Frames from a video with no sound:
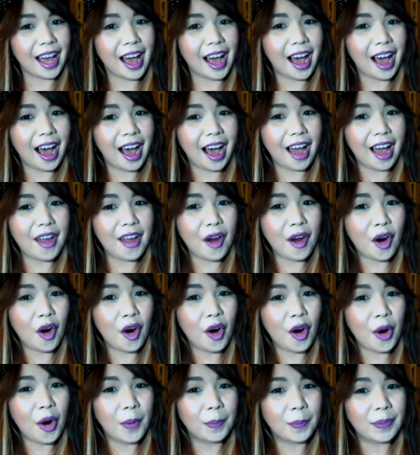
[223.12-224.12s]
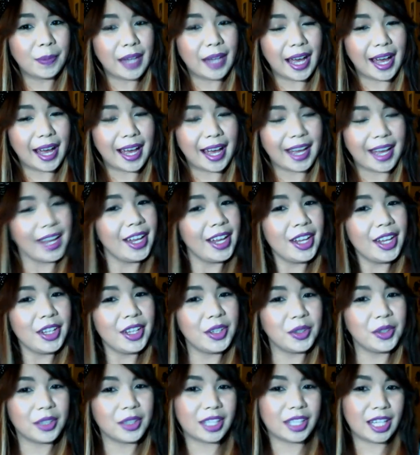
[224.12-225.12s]
I hope that
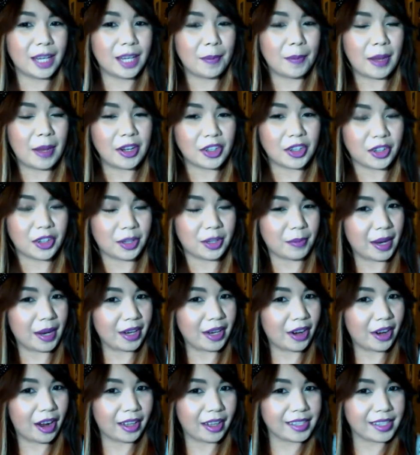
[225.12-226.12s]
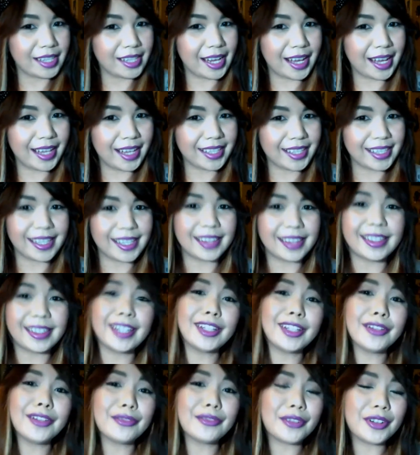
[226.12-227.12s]
you'll keep entering my contest, and thank
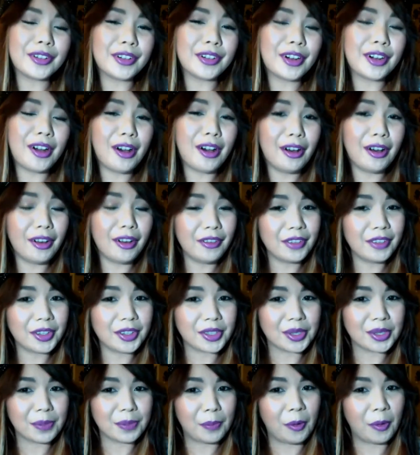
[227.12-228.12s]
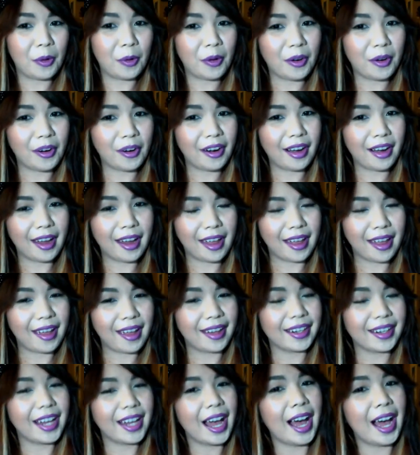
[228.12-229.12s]
you for all of your support,
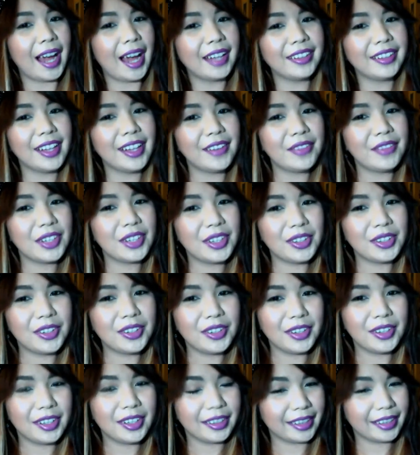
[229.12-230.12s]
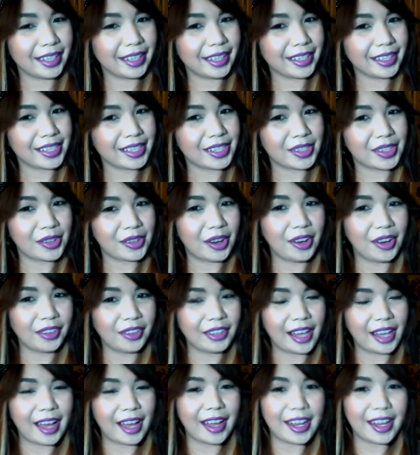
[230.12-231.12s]
and I love you. Thanks to all
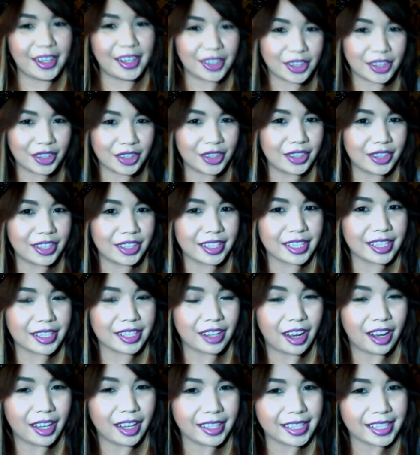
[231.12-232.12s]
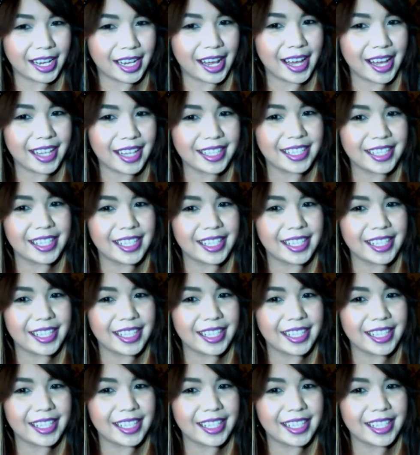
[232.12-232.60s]
that entered this contest,